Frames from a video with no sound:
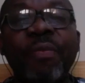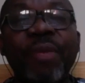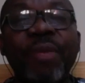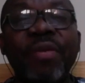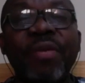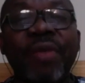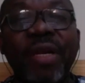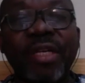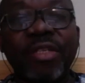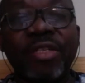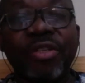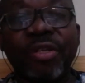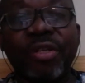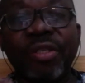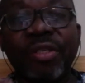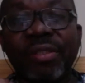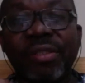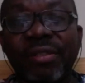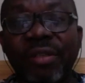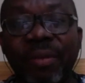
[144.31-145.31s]
religion
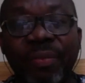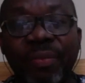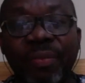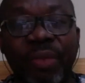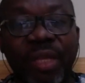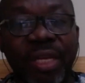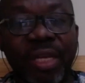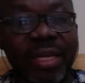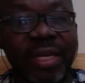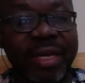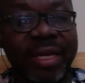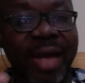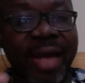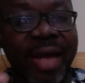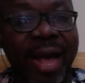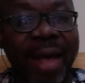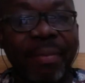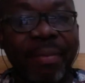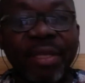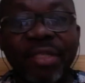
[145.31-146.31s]
is something
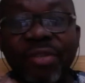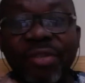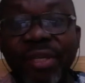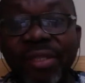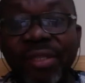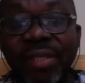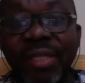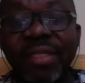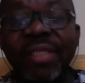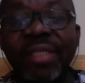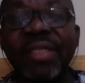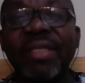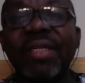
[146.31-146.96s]
I'm interested in.